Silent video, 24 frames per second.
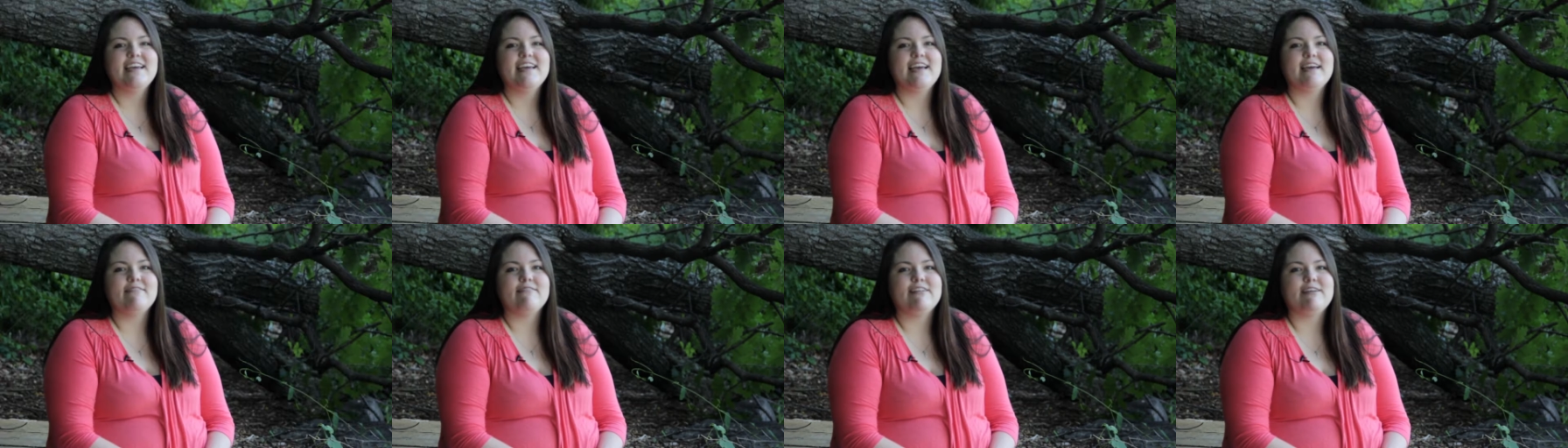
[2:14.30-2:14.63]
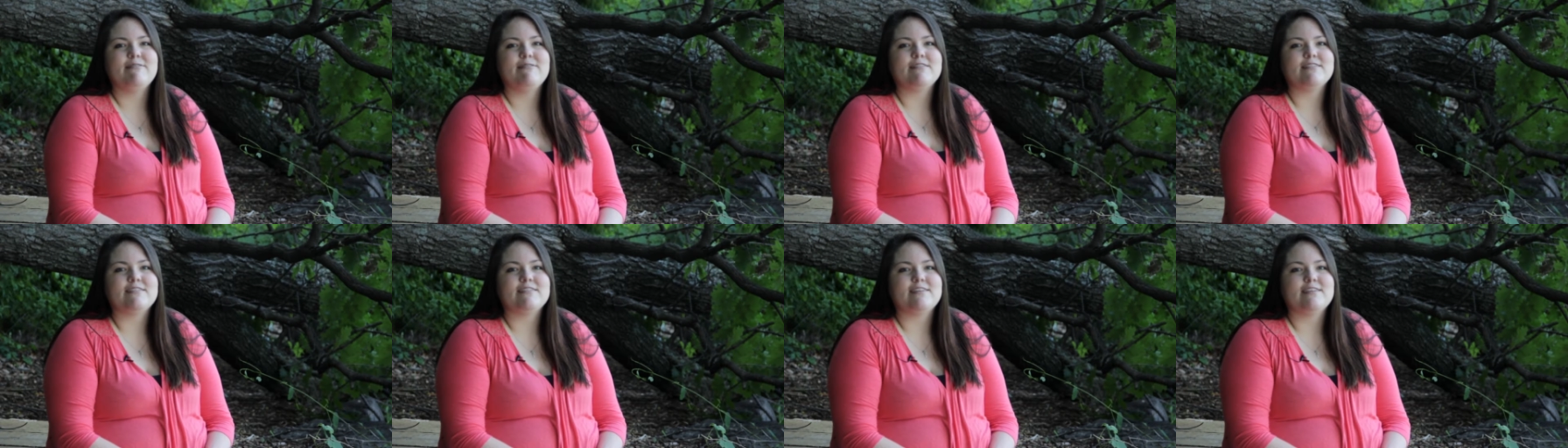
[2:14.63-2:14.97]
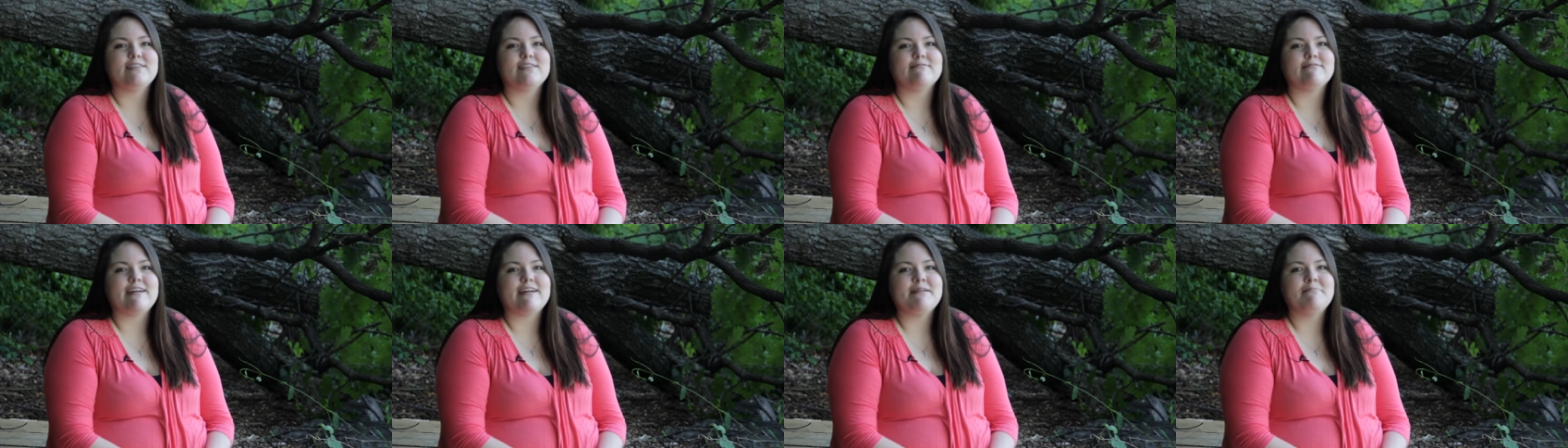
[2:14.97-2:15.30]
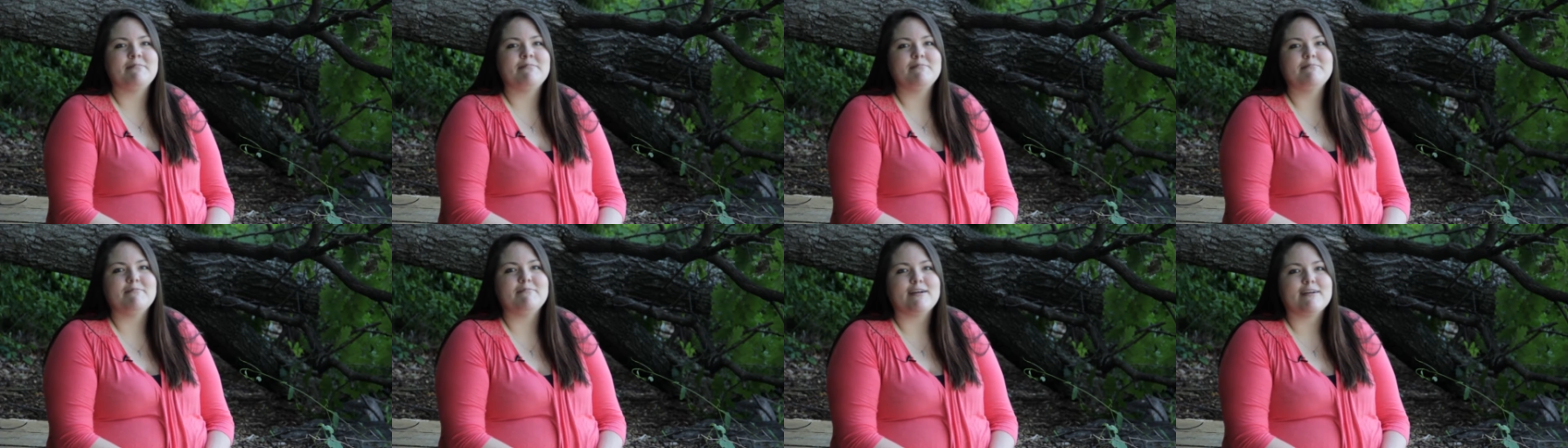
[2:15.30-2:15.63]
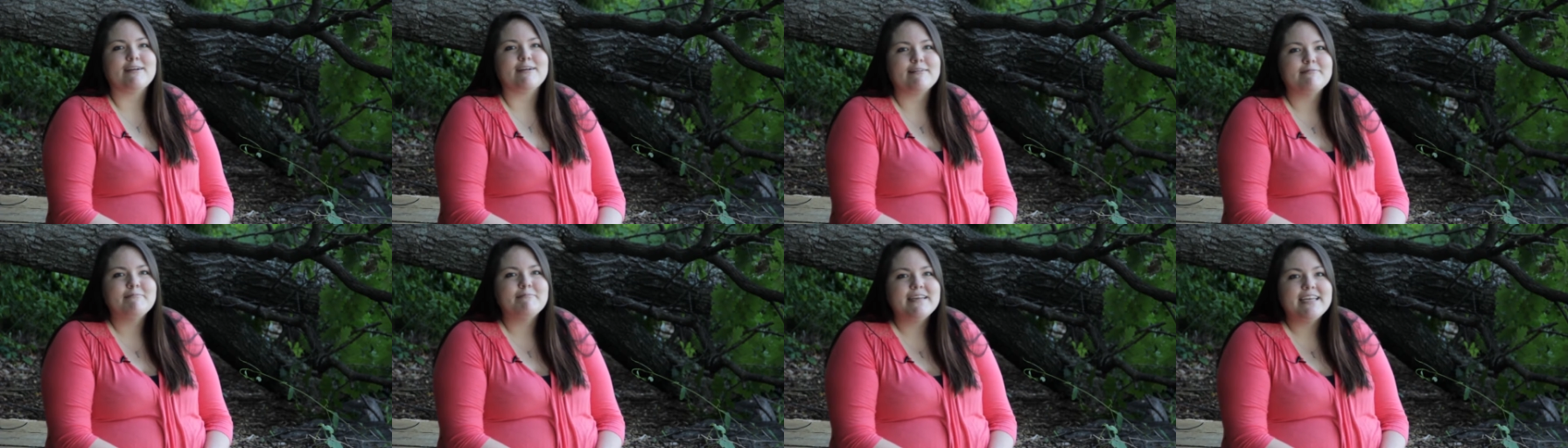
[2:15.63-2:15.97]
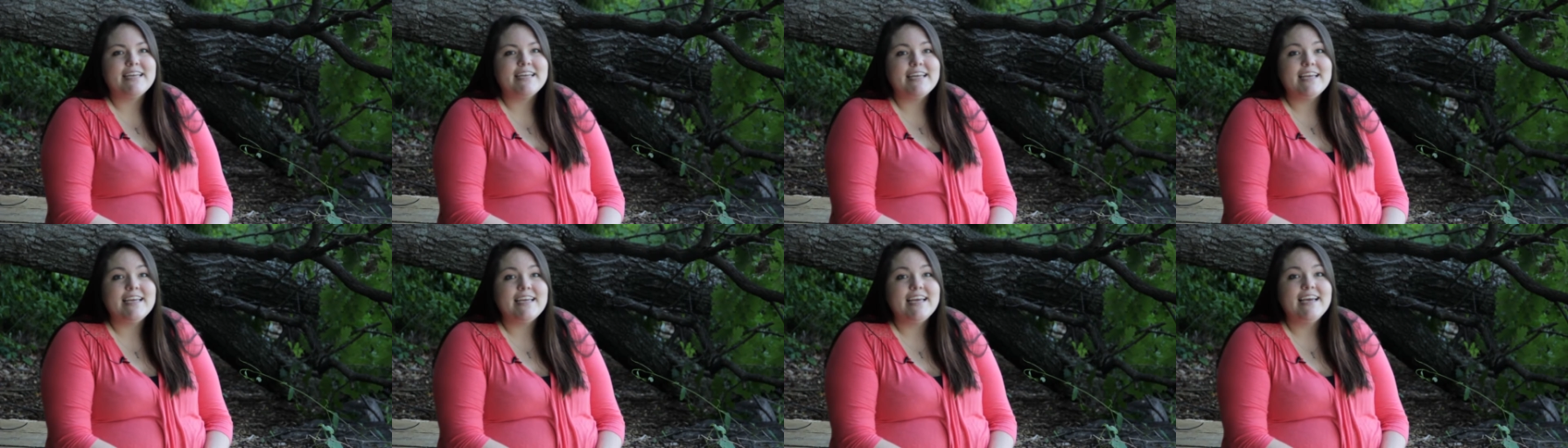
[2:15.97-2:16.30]
if he was going to rape and murder
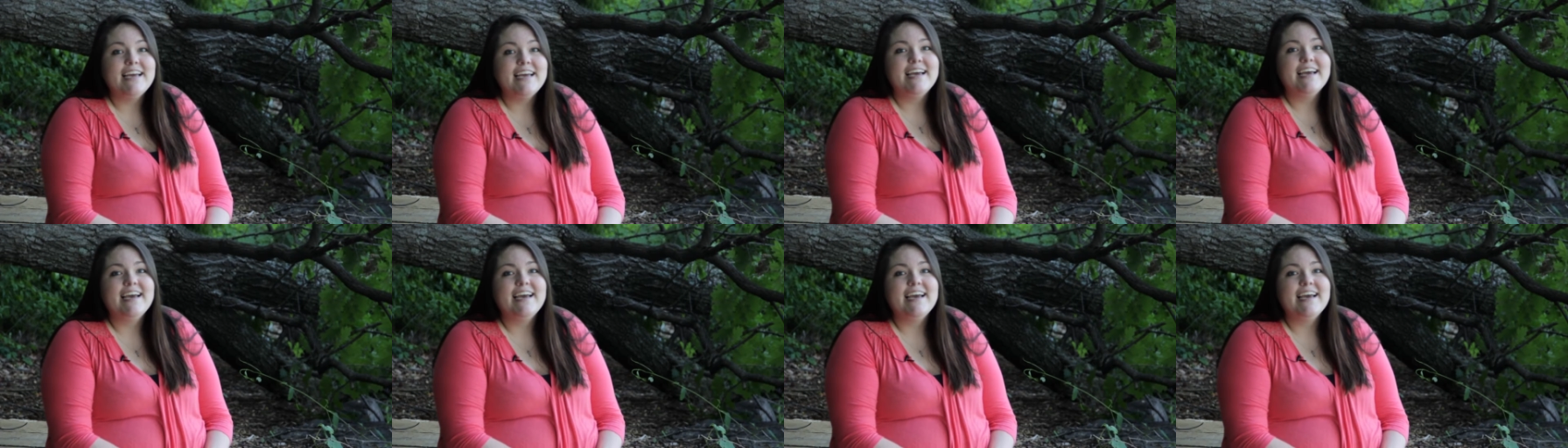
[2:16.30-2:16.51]
me